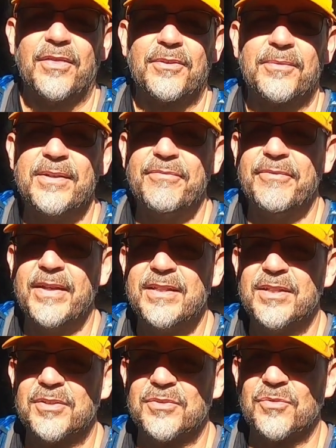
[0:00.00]
3
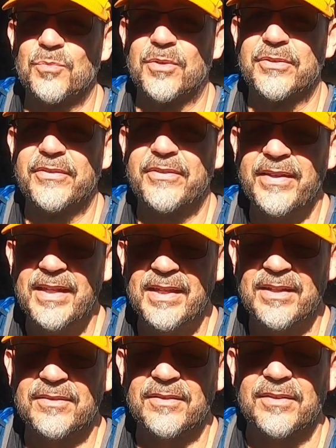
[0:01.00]
figures were
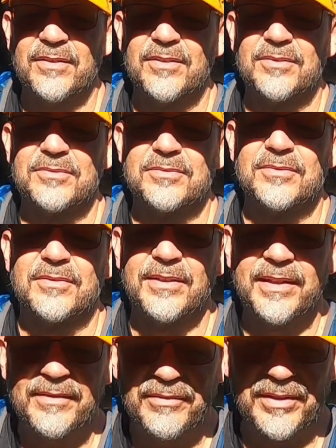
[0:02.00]
seen
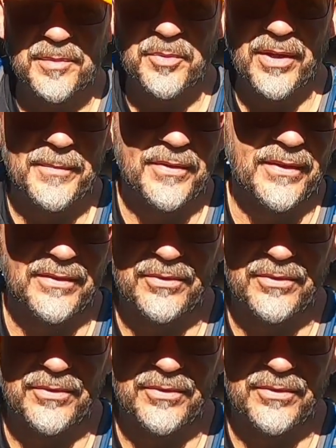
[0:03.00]
leaving the premises